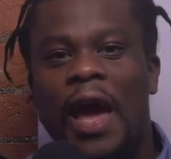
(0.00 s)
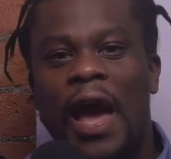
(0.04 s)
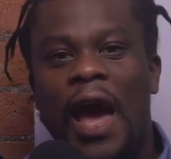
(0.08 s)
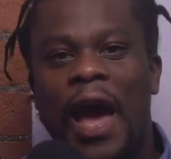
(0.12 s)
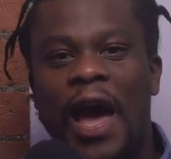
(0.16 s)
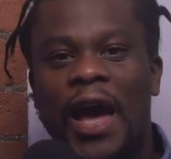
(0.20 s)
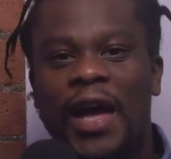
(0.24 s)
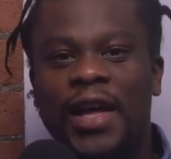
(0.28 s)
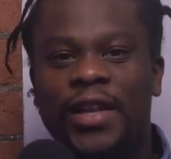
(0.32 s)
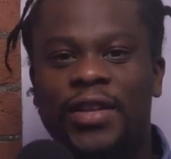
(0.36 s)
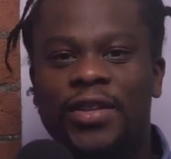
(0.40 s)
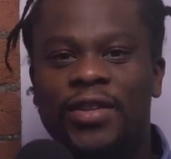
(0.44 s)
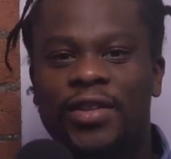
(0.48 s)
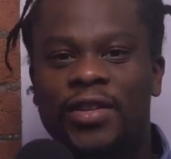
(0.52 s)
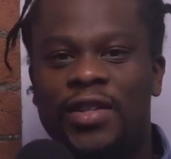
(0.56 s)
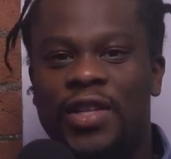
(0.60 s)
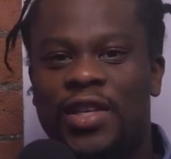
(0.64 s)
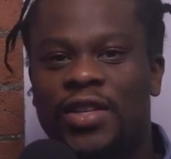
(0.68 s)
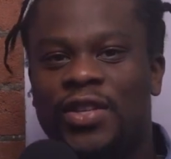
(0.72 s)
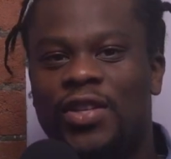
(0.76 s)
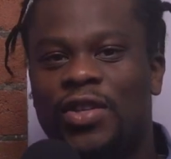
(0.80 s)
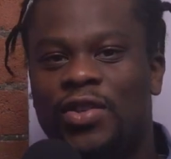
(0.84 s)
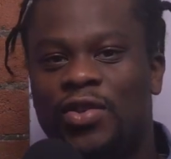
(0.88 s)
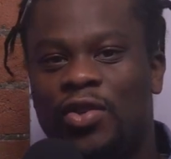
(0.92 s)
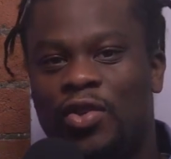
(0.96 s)
And
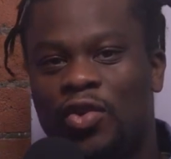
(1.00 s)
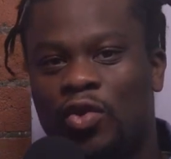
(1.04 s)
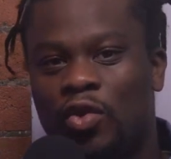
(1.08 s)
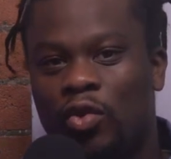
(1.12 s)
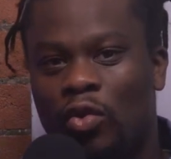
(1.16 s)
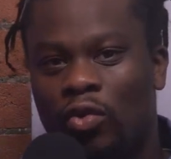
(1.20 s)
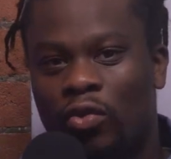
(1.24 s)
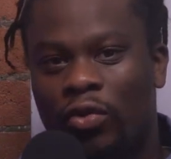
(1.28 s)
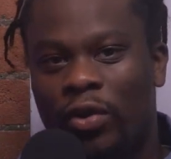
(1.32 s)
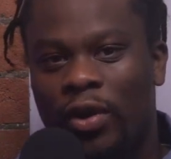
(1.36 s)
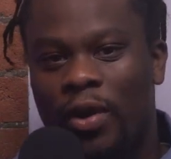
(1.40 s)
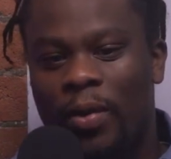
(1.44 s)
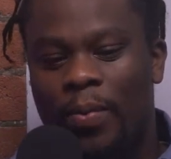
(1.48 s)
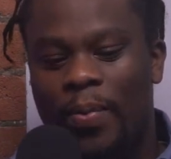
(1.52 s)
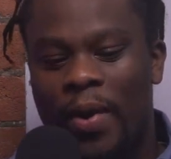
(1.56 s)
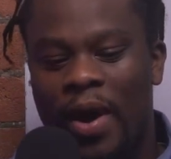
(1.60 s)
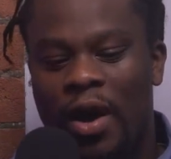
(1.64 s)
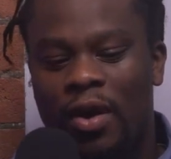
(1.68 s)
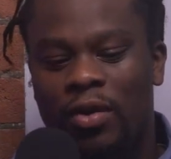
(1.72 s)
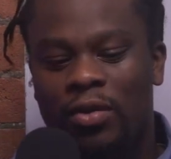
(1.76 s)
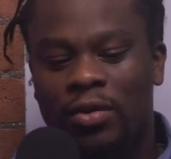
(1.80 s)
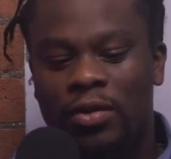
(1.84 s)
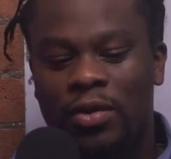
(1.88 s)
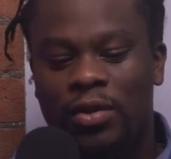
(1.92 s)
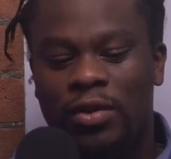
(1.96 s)
this is a story
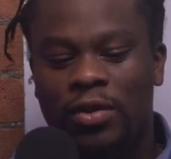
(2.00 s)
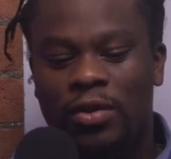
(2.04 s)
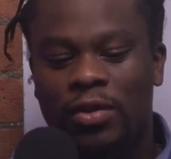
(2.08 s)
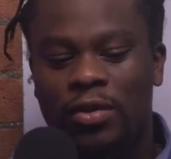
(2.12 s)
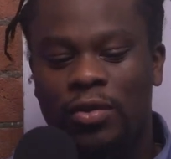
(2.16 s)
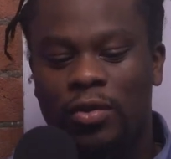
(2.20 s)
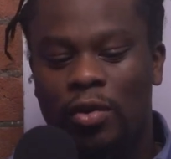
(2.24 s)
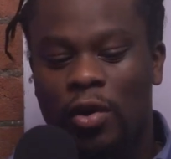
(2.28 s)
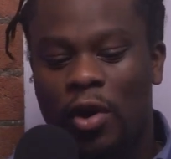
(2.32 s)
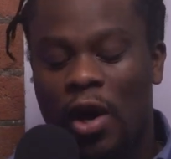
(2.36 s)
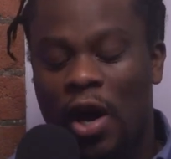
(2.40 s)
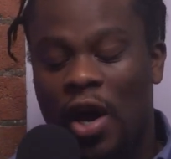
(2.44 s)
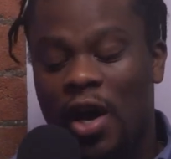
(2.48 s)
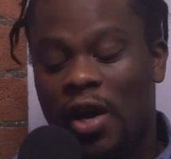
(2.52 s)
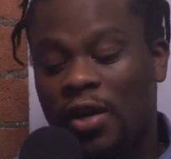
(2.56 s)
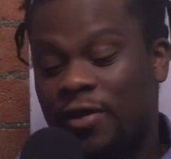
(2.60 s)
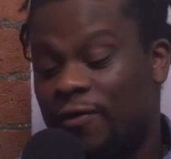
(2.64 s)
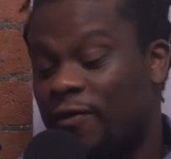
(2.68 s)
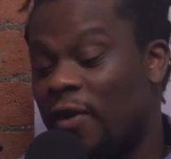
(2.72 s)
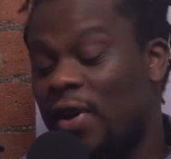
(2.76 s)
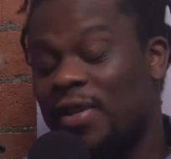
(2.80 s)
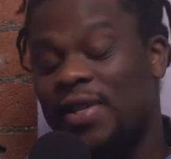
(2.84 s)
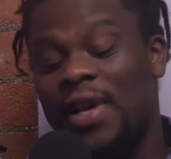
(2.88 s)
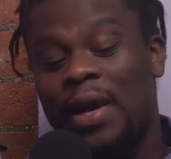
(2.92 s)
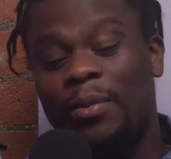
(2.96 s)
about, as
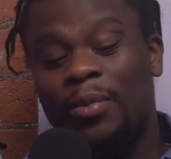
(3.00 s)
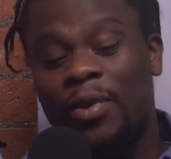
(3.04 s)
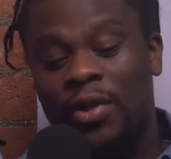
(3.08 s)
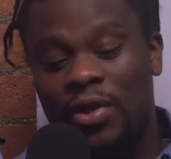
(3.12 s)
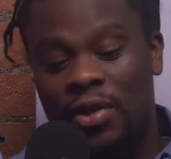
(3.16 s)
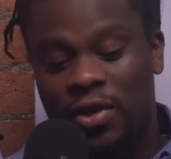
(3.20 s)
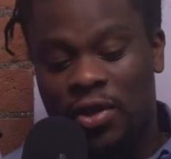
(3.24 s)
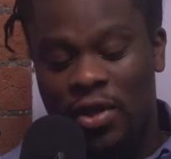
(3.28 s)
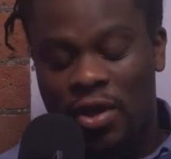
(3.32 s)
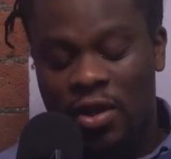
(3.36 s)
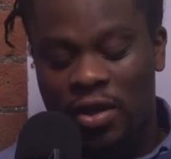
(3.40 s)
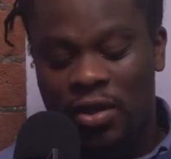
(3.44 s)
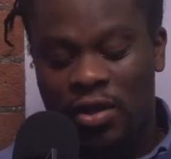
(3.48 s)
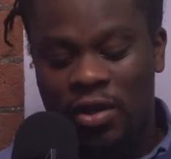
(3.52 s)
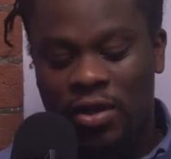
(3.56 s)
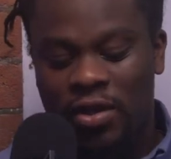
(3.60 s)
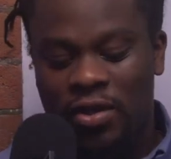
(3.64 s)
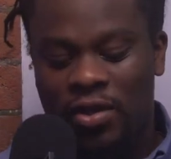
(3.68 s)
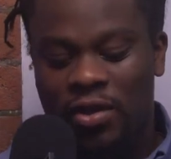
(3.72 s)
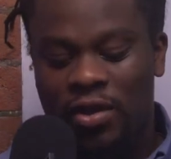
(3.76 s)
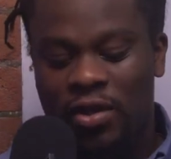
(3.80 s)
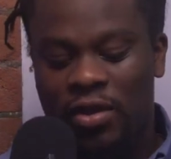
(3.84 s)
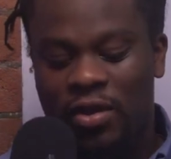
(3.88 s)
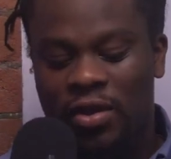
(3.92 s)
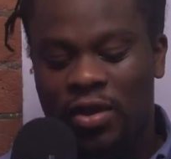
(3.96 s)
far as I'm concerned,
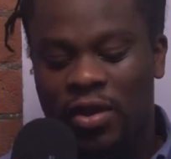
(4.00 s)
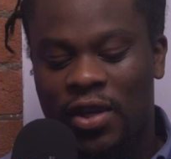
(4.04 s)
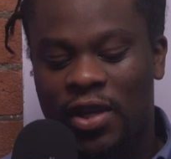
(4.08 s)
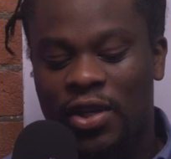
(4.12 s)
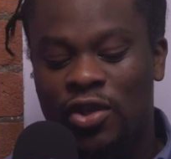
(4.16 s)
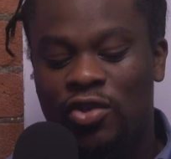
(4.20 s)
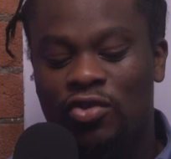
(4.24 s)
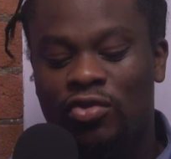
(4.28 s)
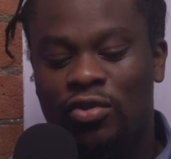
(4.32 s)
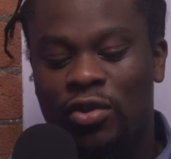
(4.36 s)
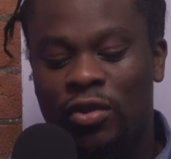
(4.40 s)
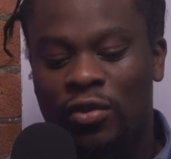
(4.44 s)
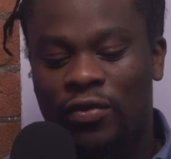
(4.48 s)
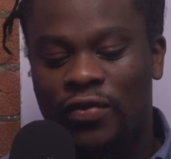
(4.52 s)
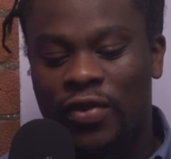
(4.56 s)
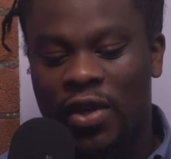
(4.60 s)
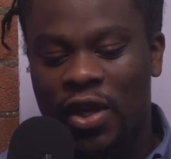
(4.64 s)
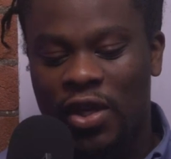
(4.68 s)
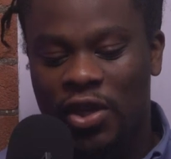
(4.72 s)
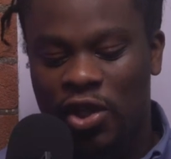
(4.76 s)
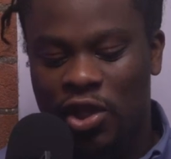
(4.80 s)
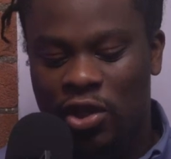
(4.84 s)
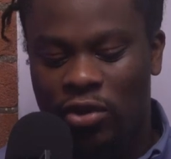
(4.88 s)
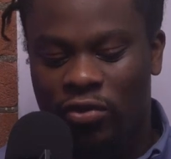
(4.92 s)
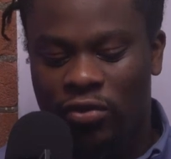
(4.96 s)
it's a history of
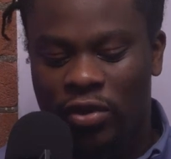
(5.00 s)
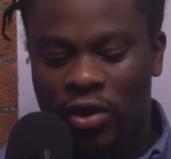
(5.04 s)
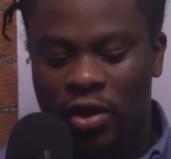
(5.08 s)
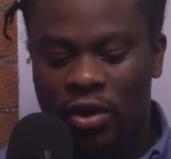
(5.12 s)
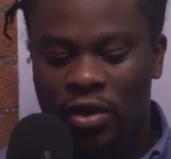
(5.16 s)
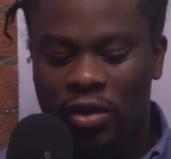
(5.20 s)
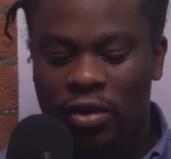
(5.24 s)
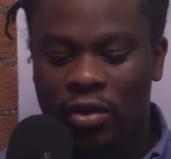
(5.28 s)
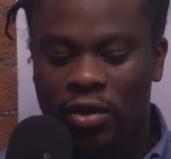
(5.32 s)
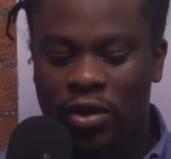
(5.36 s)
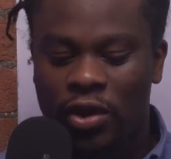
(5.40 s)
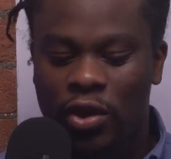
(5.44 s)
Nigeria.